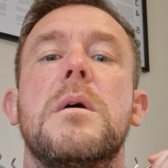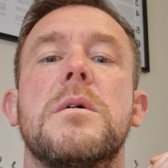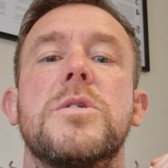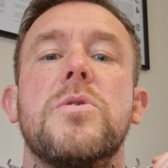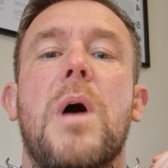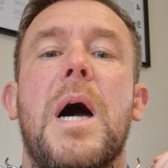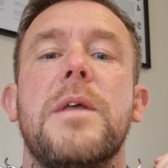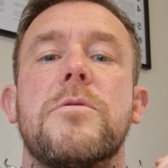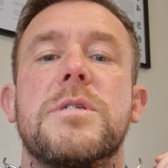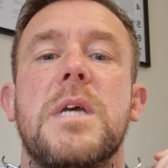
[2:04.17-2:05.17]
So
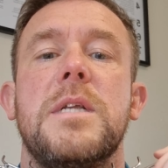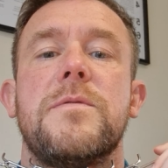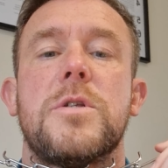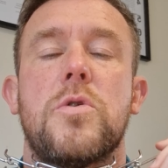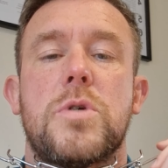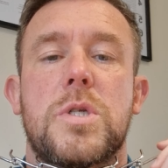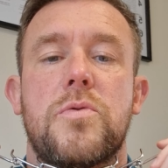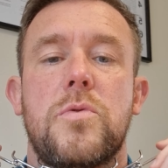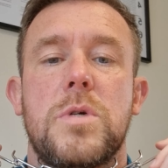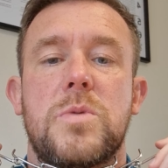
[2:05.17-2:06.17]
either side of the dog's
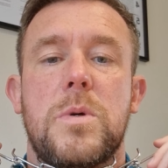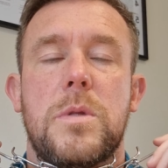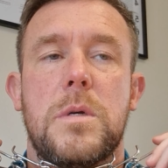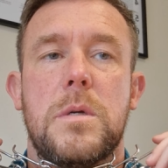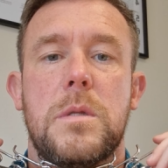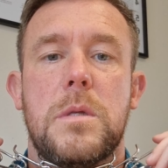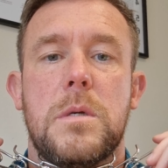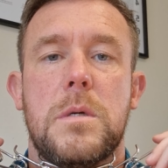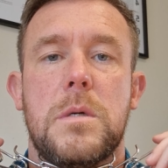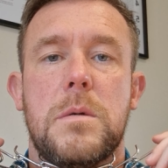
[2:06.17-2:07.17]
throat is where
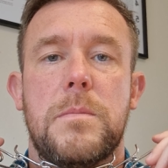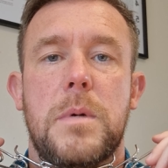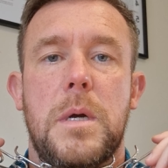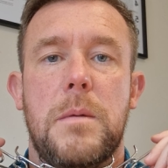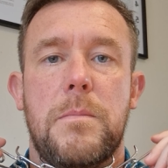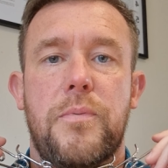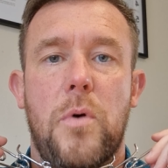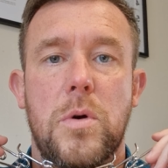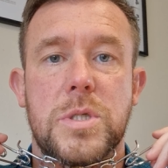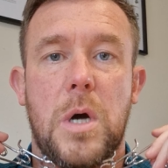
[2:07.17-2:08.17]
the
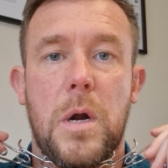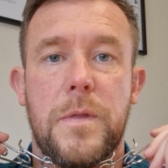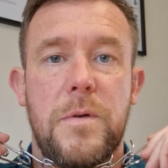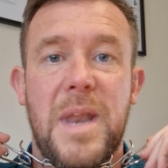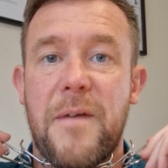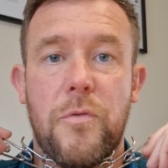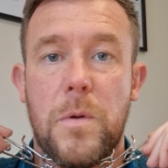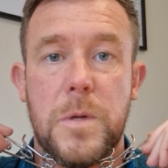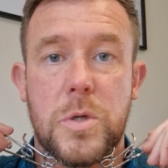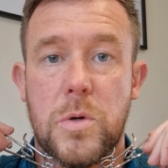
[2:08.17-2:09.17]
prongs are. They're never
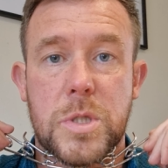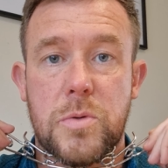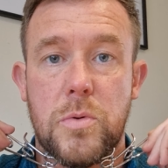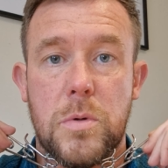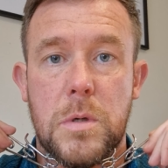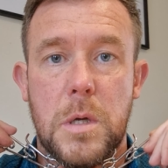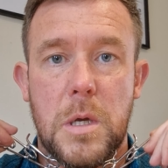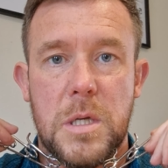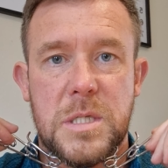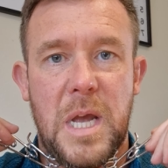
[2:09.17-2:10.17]
on the dog's throat.
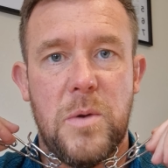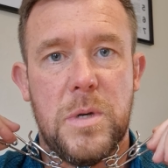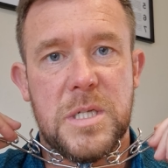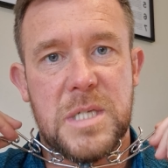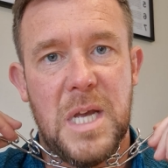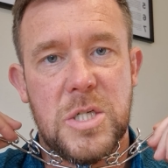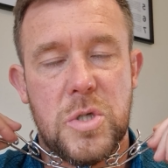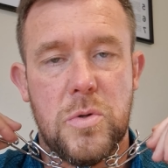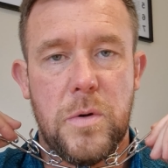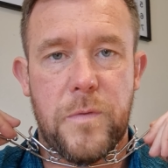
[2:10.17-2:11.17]
So anyone that says,
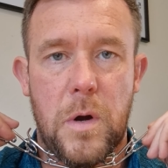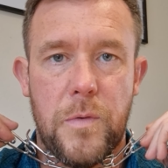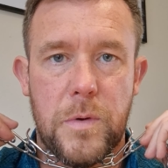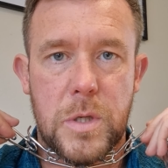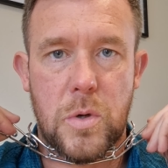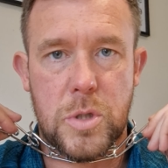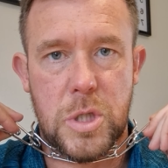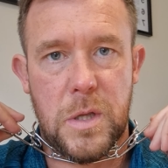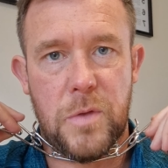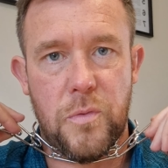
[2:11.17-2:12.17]
you know, I've got a really
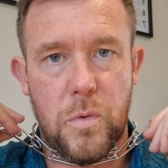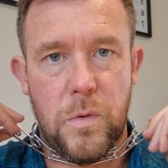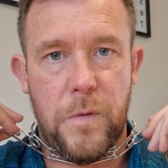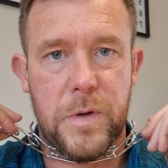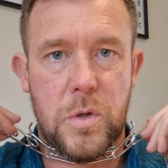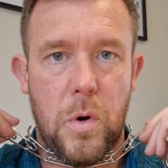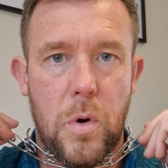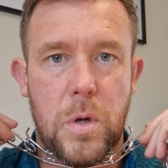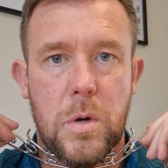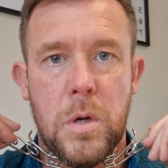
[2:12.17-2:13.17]
dodgy throat of a
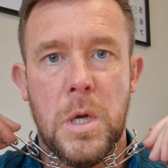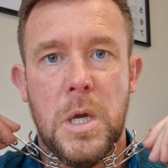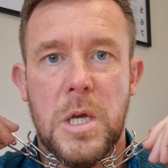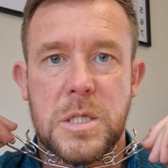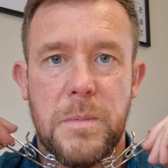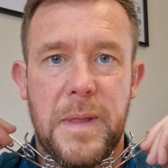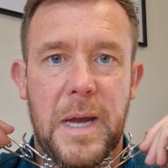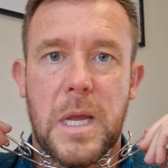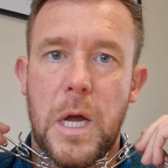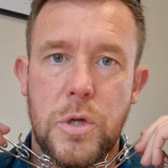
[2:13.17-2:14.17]
dog or something like
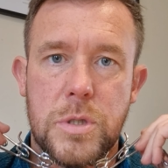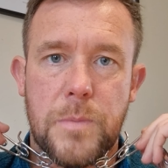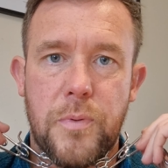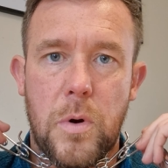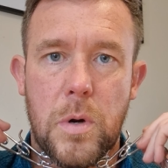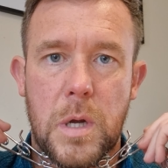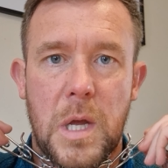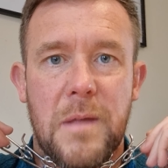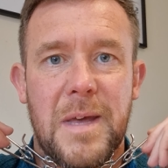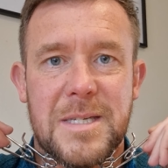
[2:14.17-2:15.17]
that, I can't use a prong,
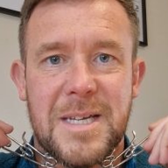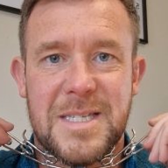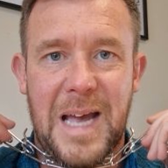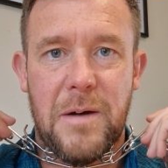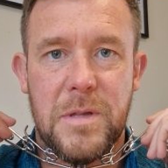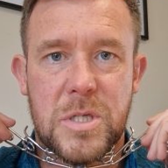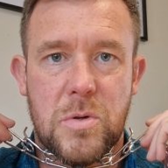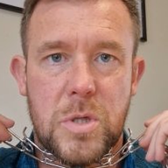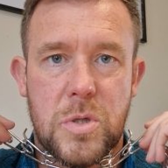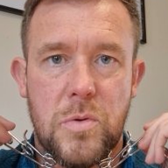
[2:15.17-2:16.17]
that's exactly the
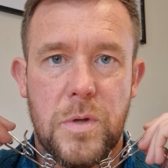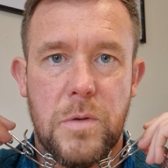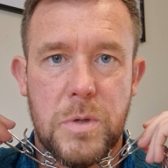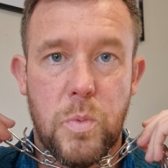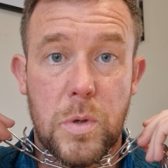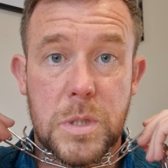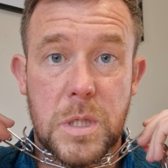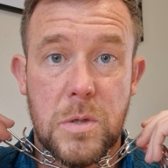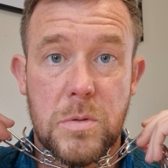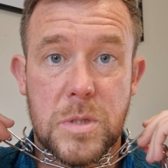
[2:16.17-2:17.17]
sort of tool that you would want
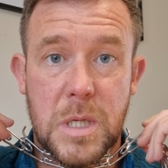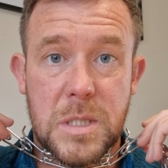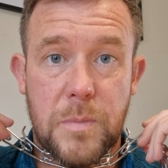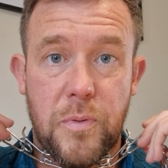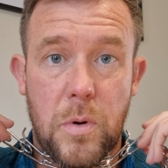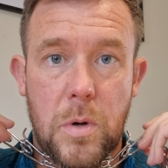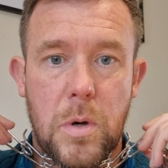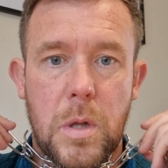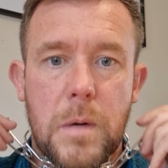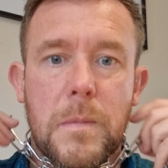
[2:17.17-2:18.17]
to use is a prong collar.